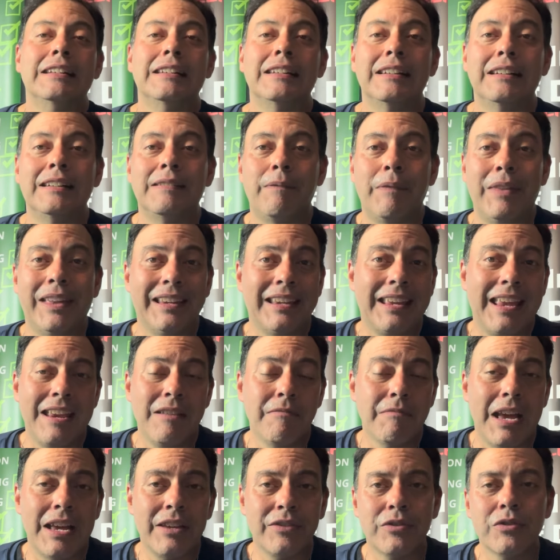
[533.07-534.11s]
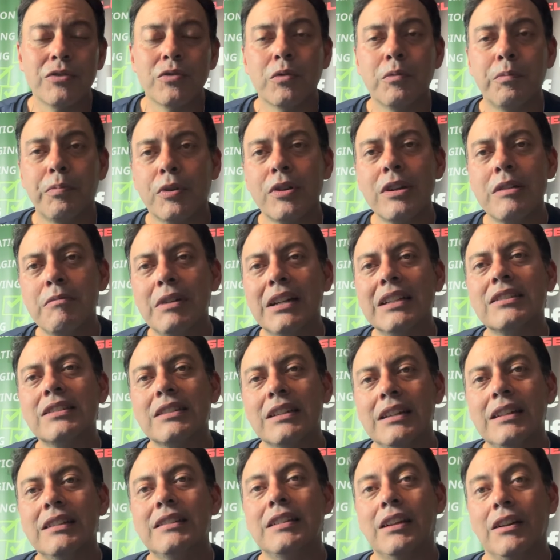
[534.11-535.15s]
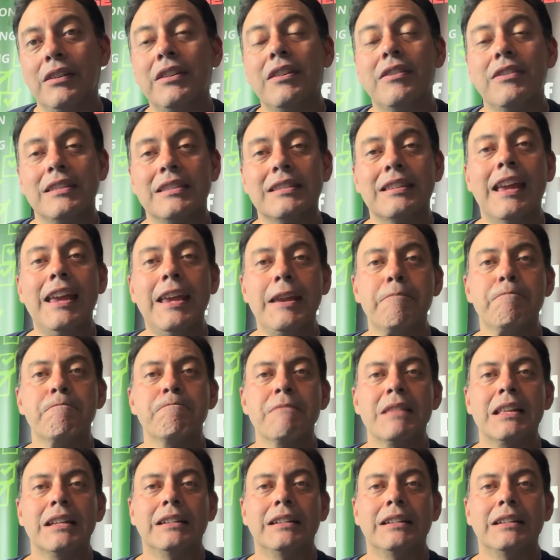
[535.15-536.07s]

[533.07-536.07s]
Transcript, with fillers: Um, and Cane Masters will pretty much tell you the same.